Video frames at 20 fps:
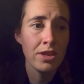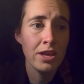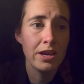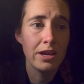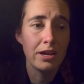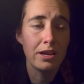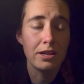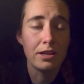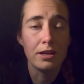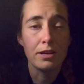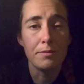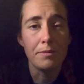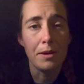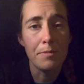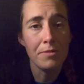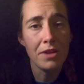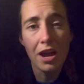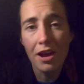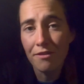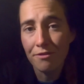I'm
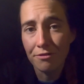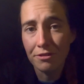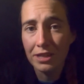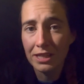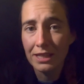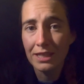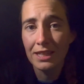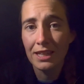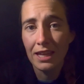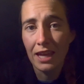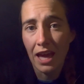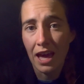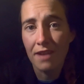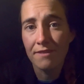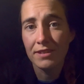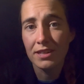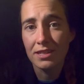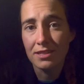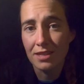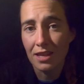not really
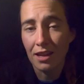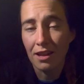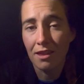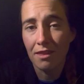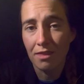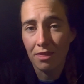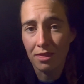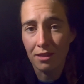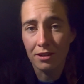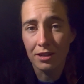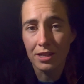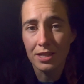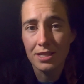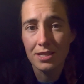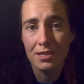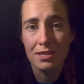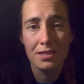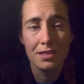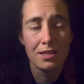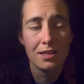having second
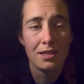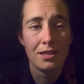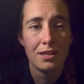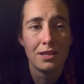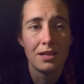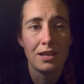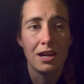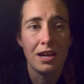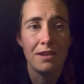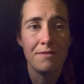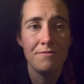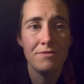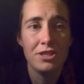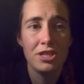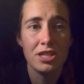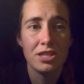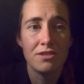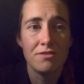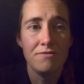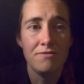thoughts. I'm
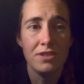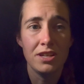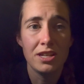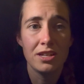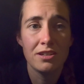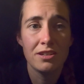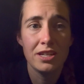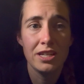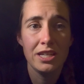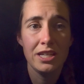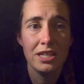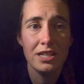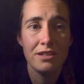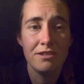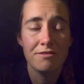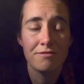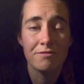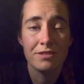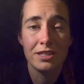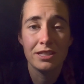just very
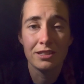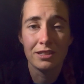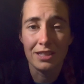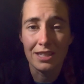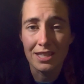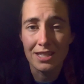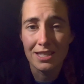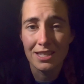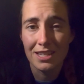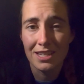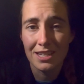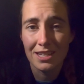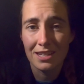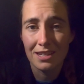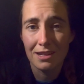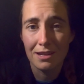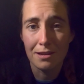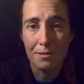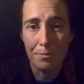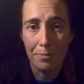realistic
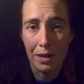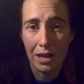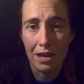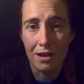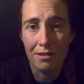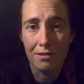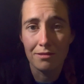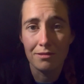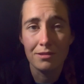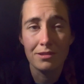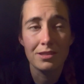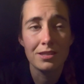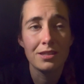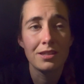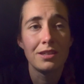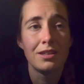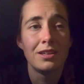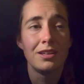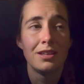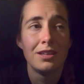about,
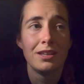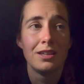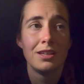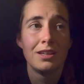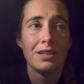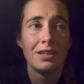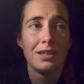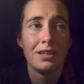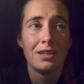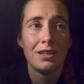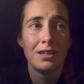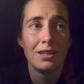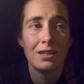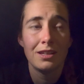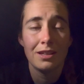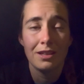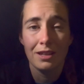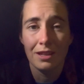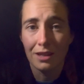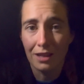
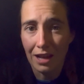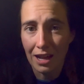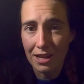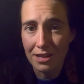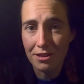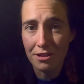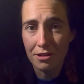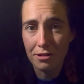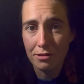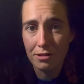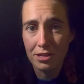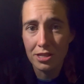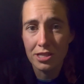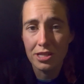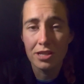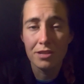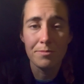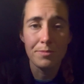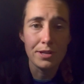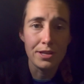I know there's
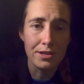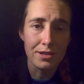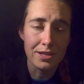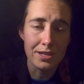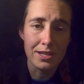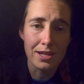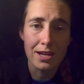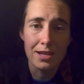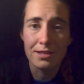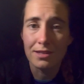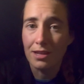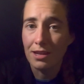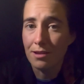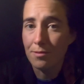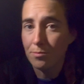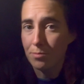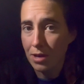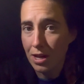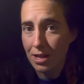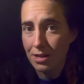going to be good days and
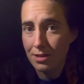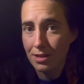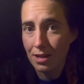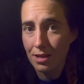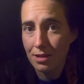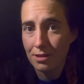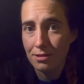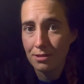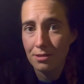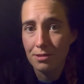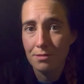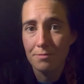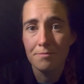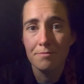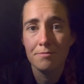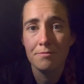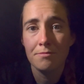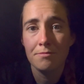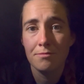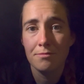bad days.
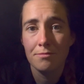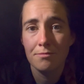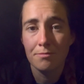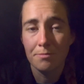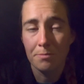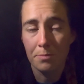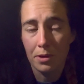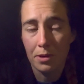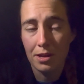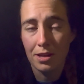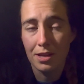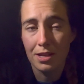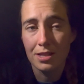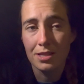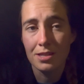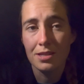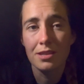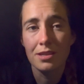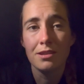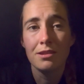
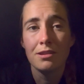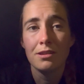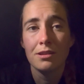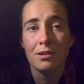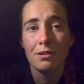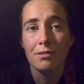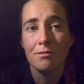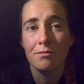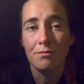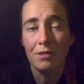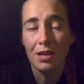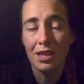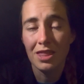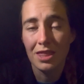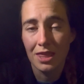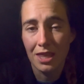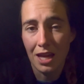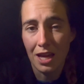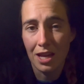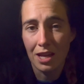But with
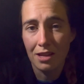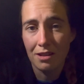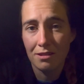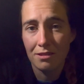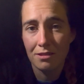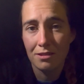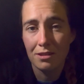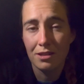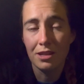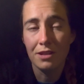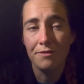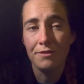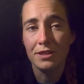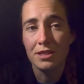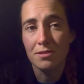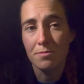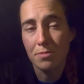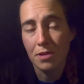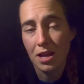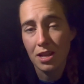that, if it's
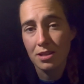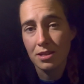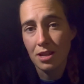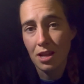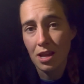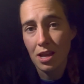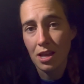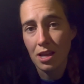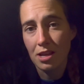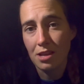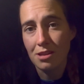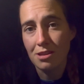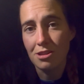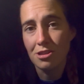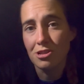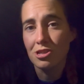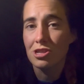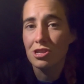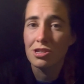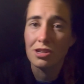a bad day, you
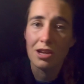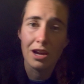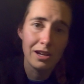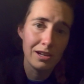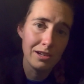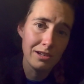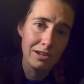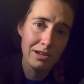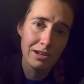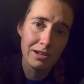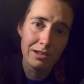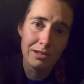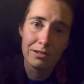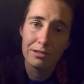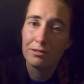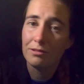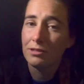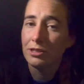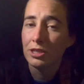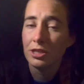just to
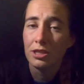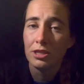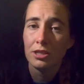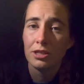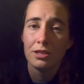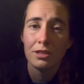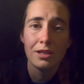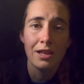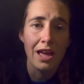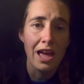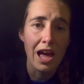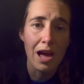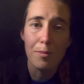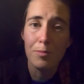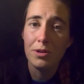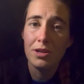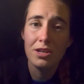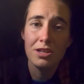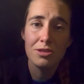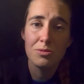know
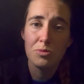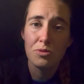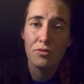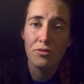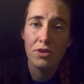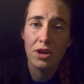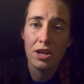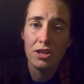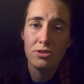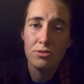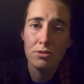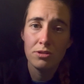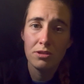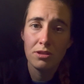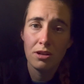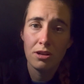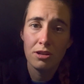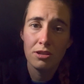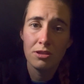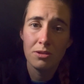happiness will find you
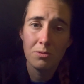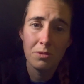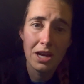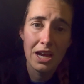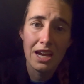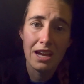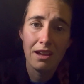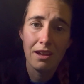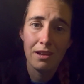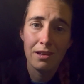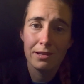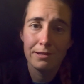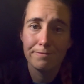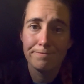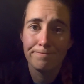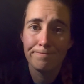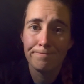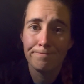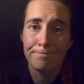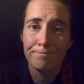along the way.
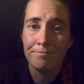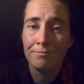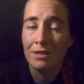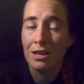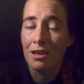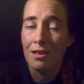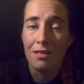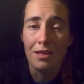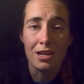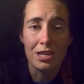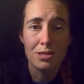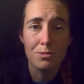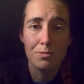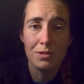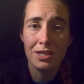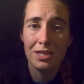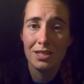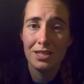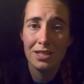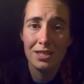That's what
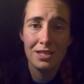it did